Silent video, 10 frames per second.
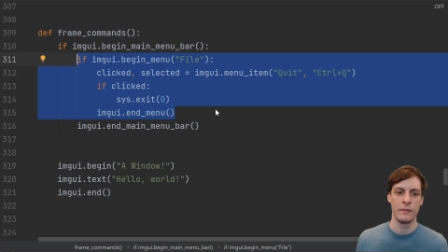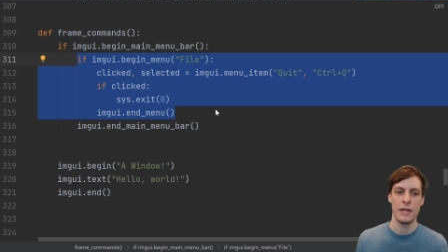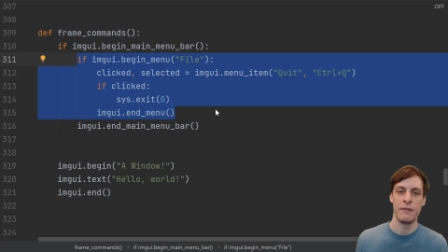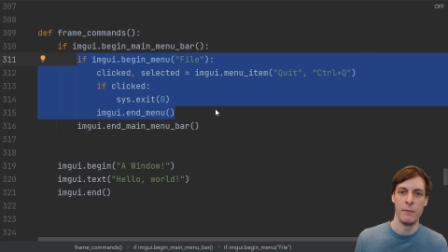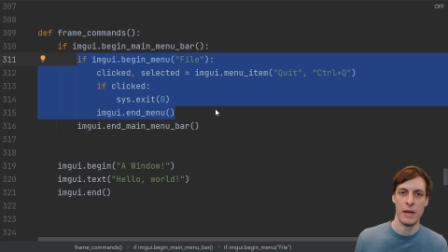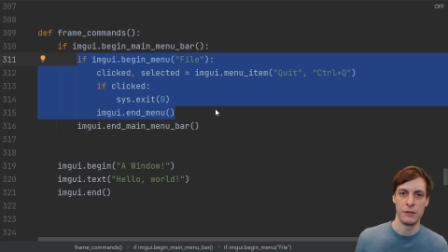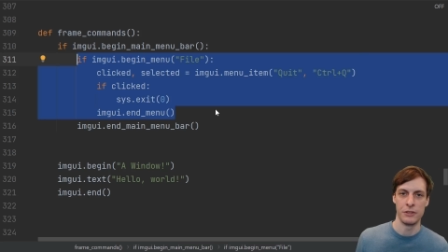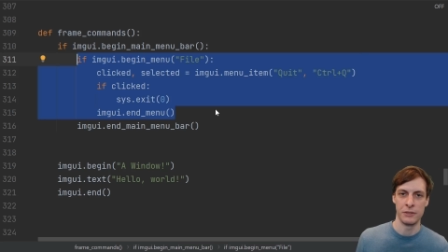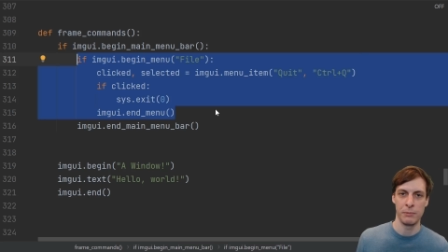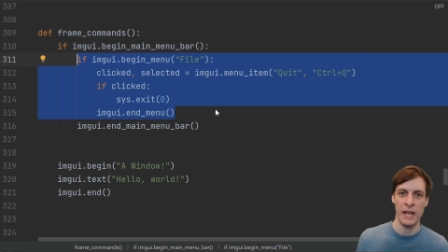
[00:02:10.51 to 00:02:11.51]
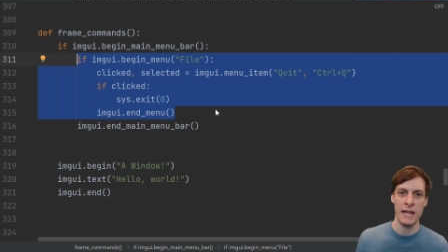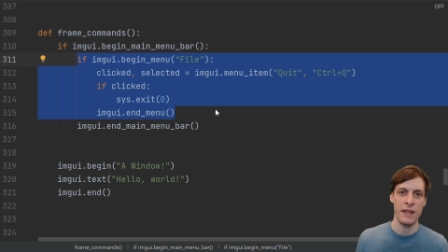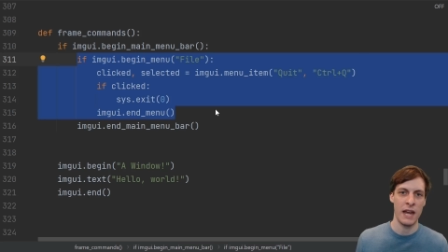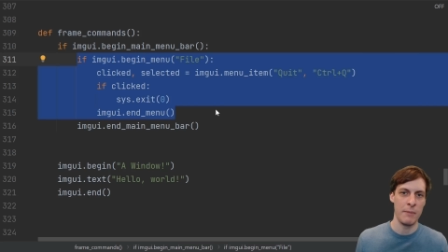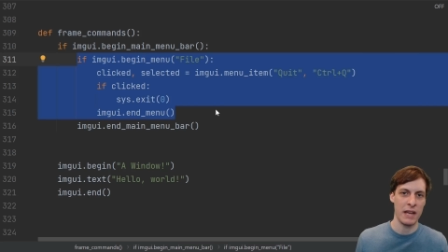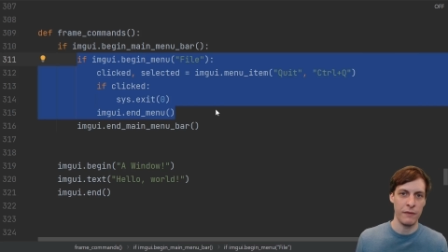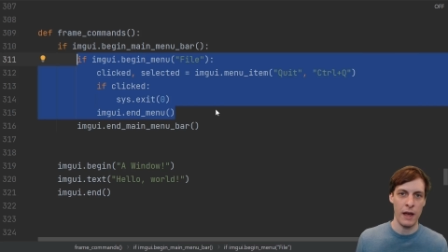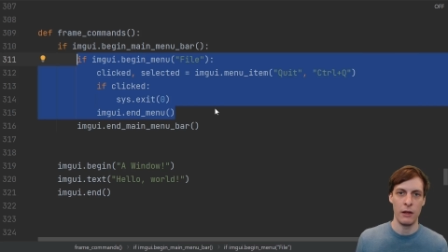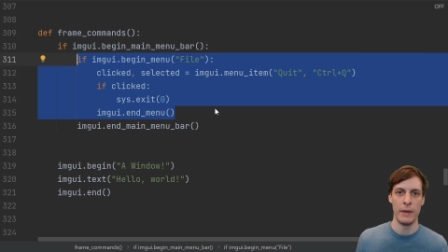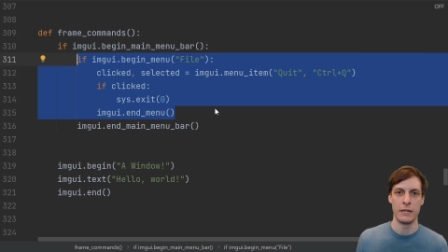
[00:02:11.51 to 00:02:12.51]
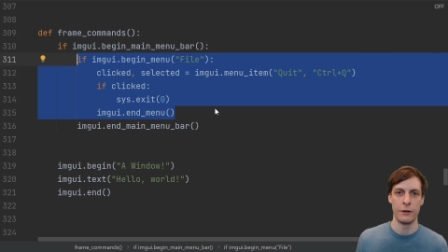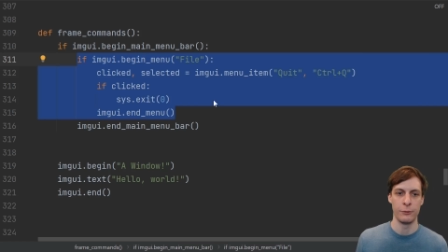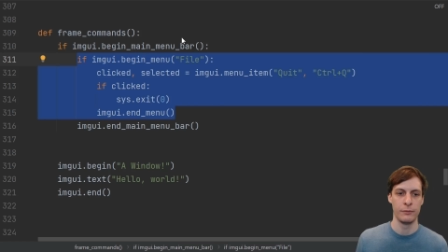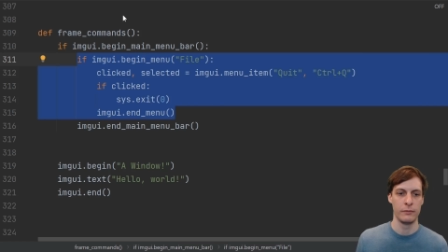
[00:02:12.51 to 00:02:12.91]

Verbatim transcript: If the menu is displayed, then I make a file menu.